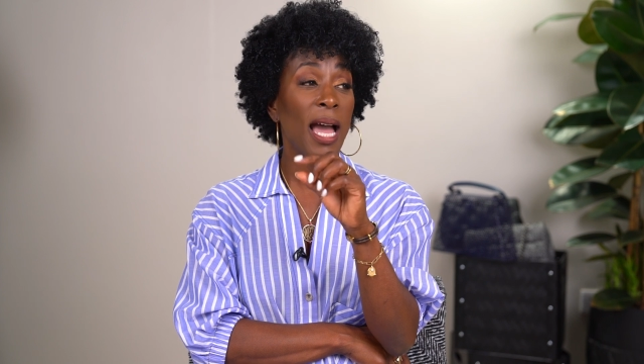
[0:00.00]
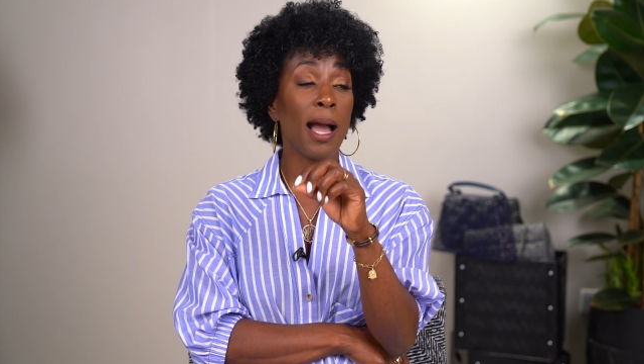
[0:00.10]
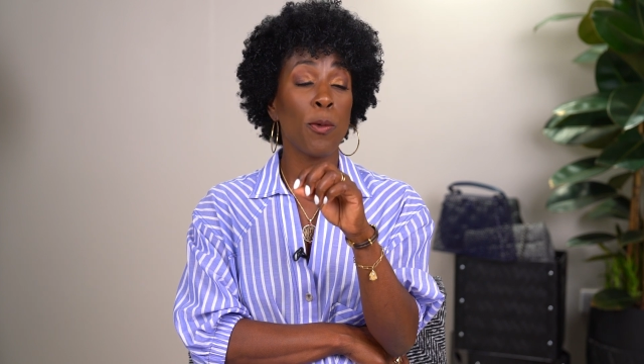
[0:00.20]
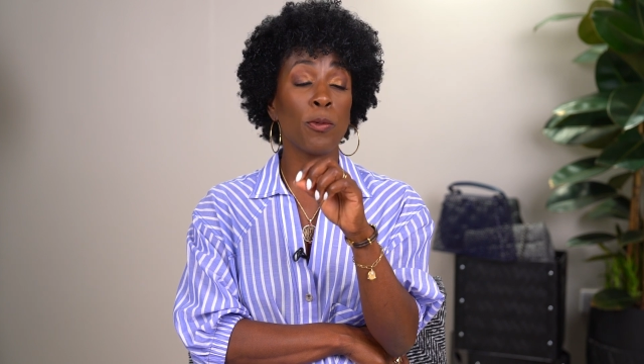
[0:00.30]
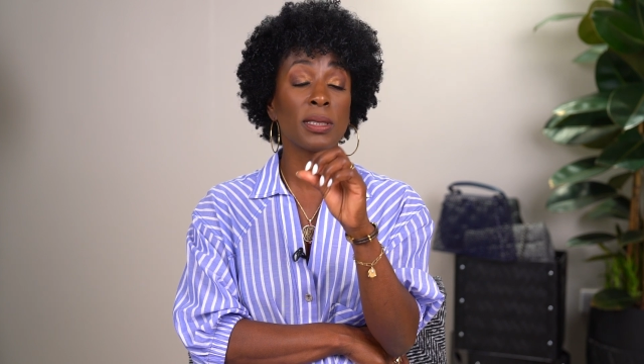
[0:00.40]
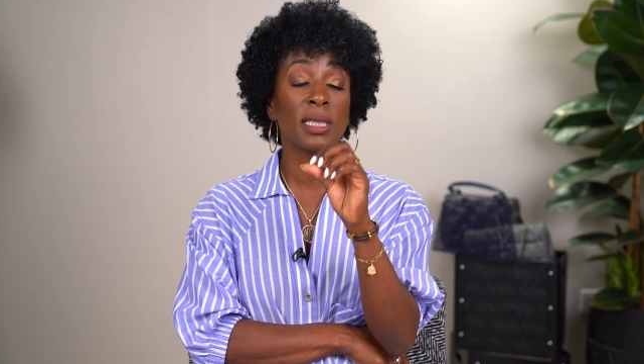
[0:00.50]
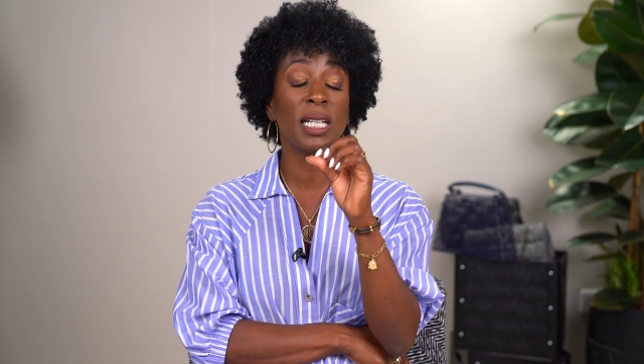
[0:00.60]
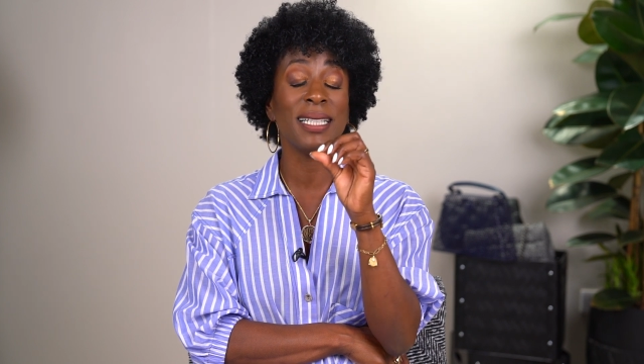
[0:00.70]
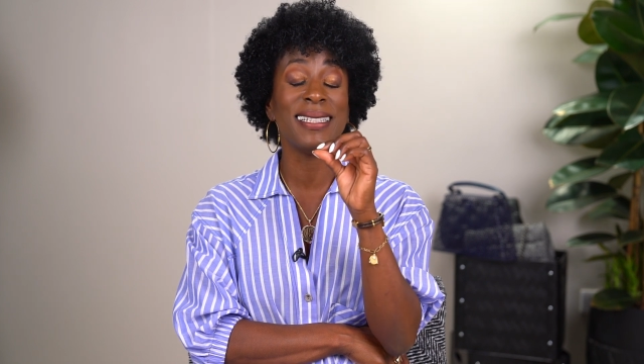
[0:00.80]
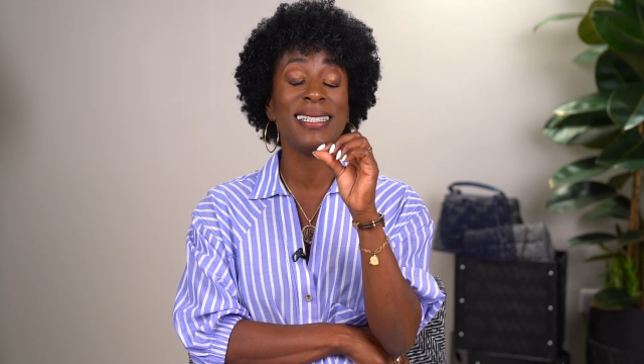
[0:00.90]
I was
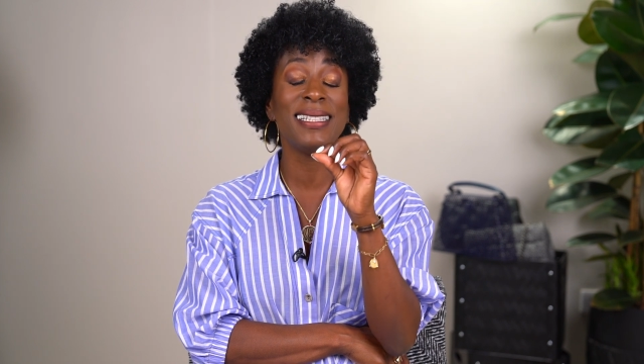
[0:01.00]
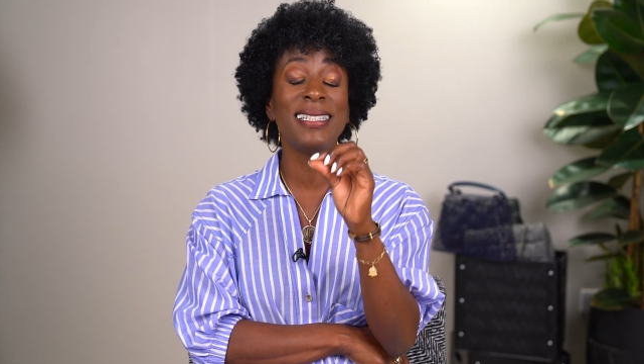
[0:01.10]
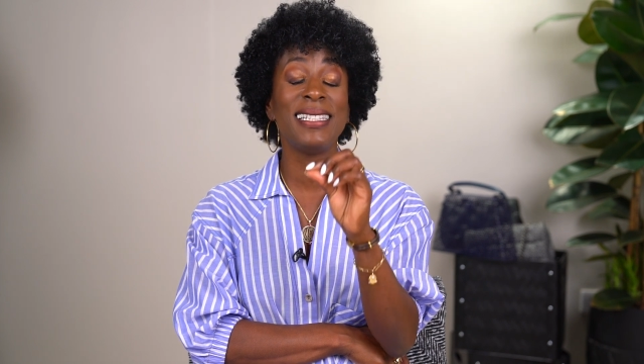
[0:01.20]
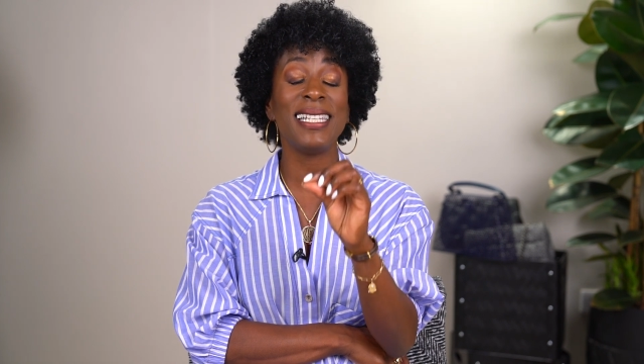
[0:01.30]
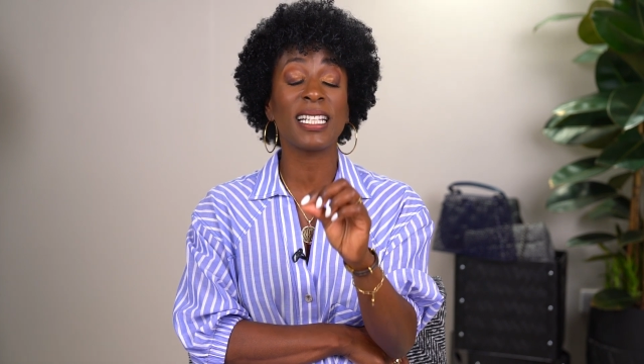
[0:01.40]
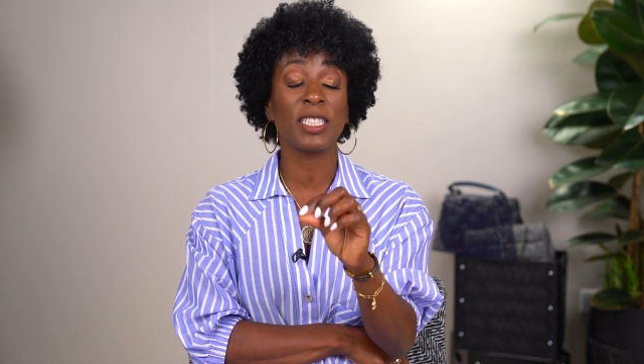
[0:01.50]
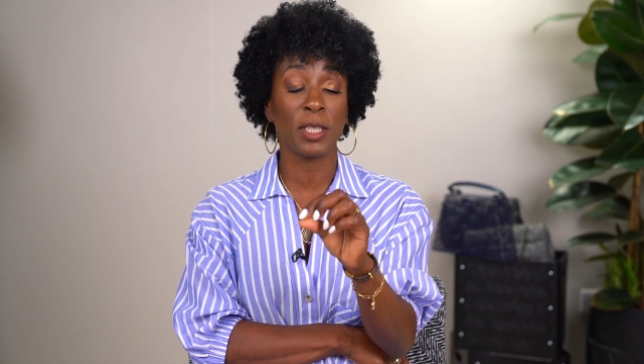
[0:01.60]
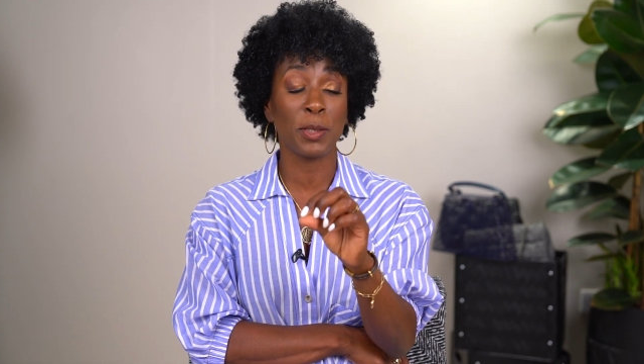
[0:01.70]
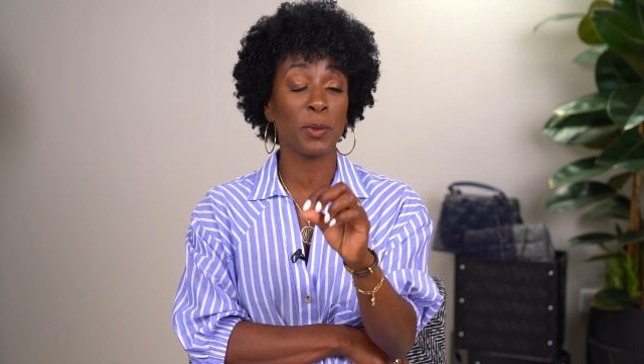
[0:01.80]
addicted.